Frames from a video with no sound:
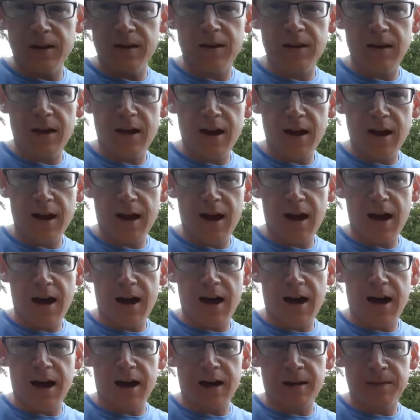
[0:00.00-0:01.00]
there
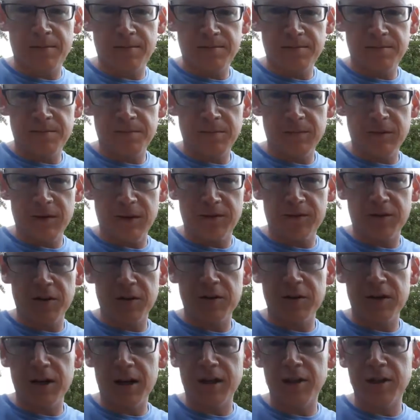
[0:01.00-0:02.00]
are a few
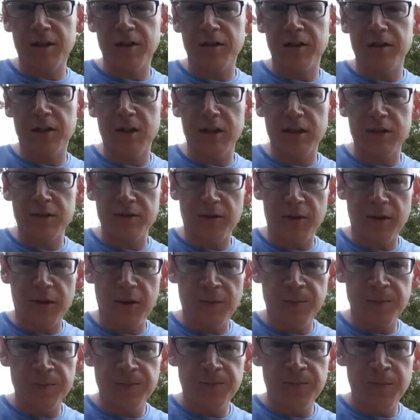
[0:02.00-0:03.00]
sections to this
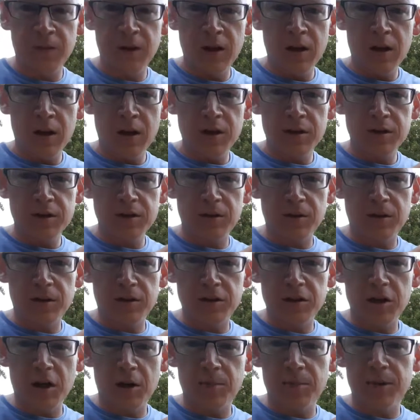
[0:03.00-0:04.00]
form. So at the
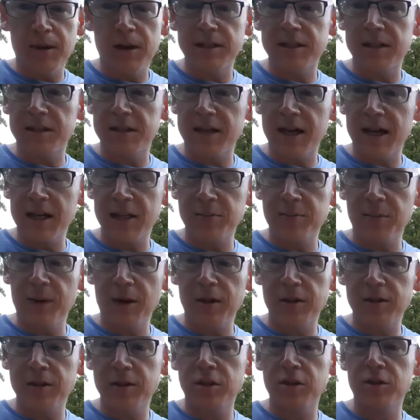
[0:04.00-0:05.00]
top there's a text
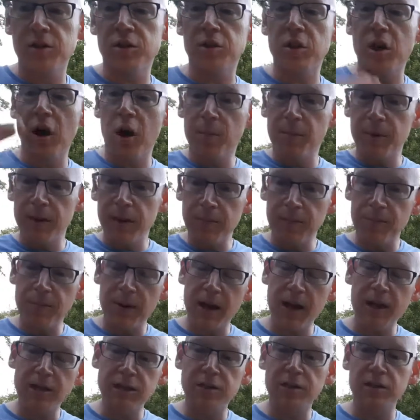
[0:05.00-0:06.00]
box. You just copy and
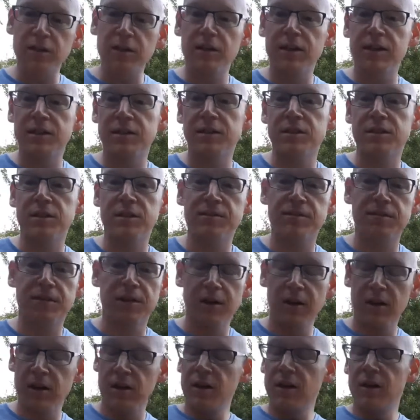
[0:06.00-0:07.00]
paste your list of
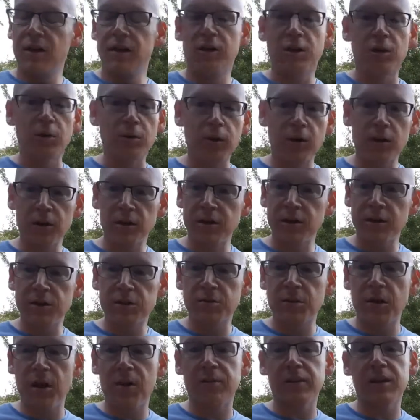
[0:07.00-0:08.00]

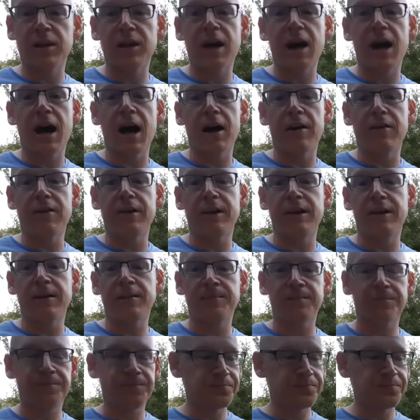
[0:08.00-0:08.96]
coordinates, whatever they are in.